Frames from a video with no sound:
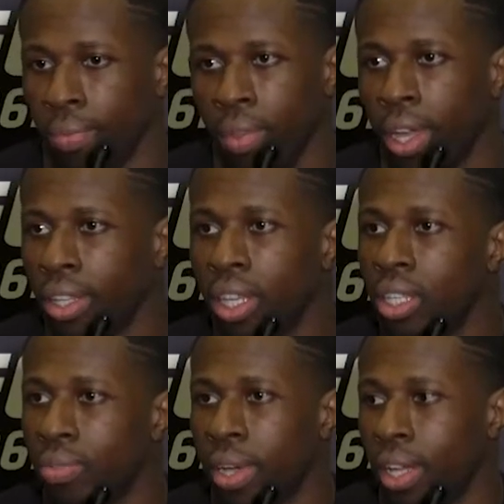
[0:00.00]
Yeah, I think
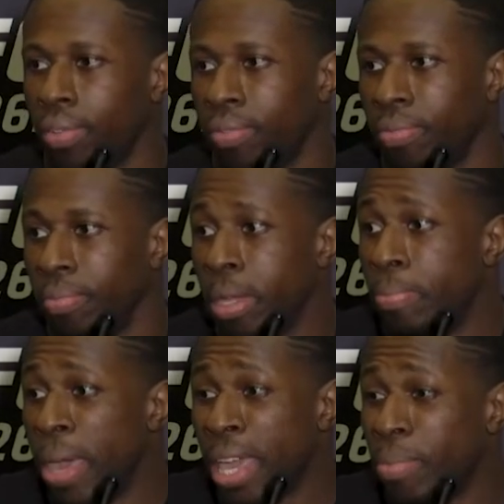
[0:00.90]
he's fine. He
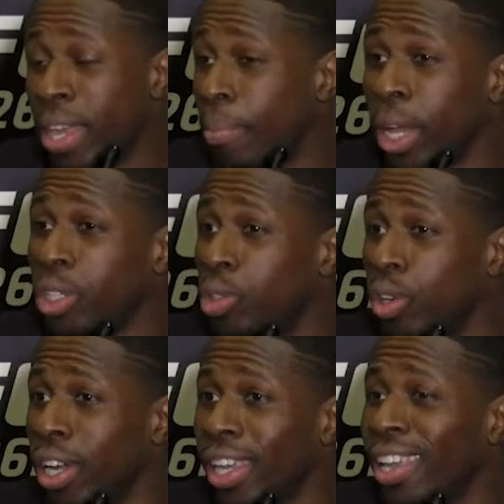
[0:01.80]
may be. I'm not
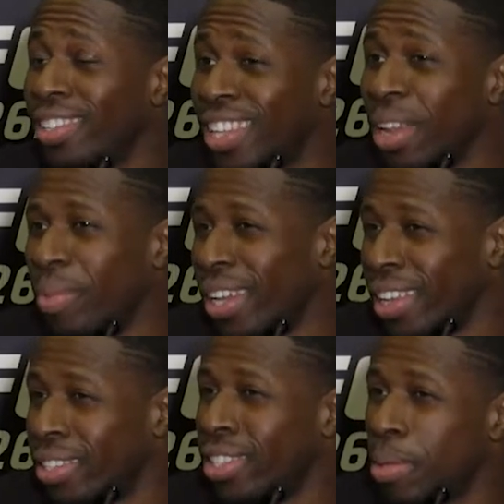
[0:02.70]
sure. I can't say it, but
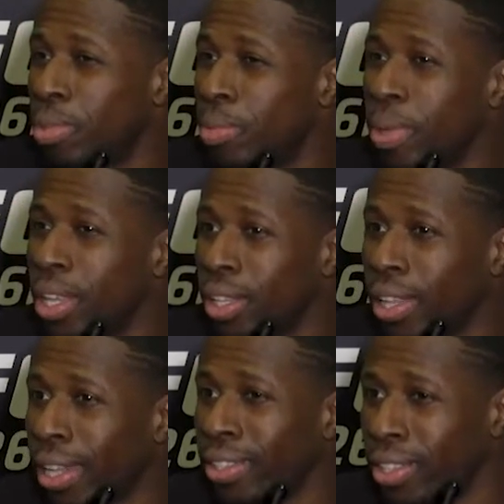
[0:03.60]
it seems to be
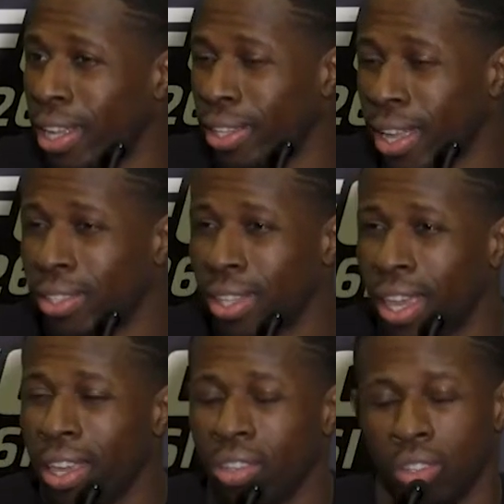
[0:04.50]
that's the
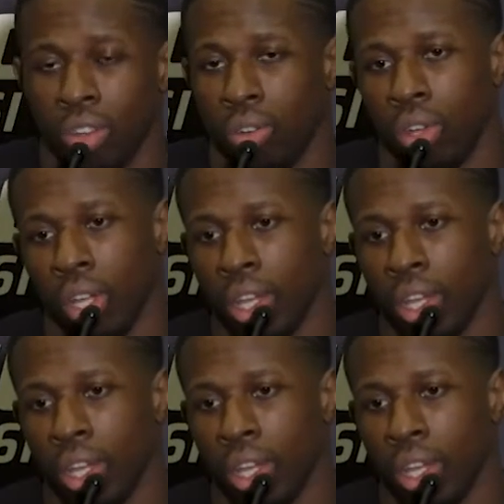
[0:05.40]
case. So,